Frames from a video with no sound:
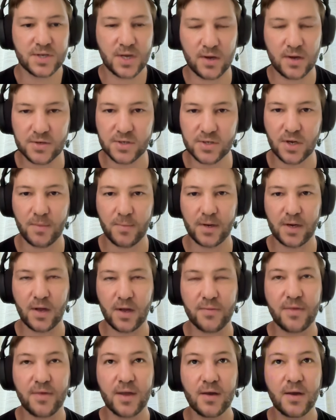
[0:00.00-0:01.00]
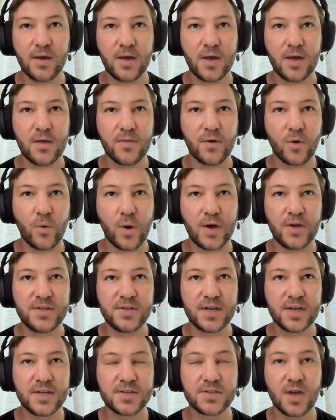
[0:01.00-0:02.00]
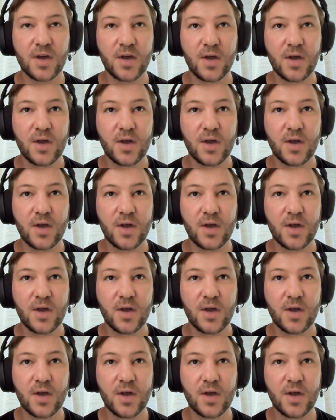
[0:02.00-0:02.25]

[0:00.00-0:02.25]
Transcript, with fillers: So I mean, I think the quote is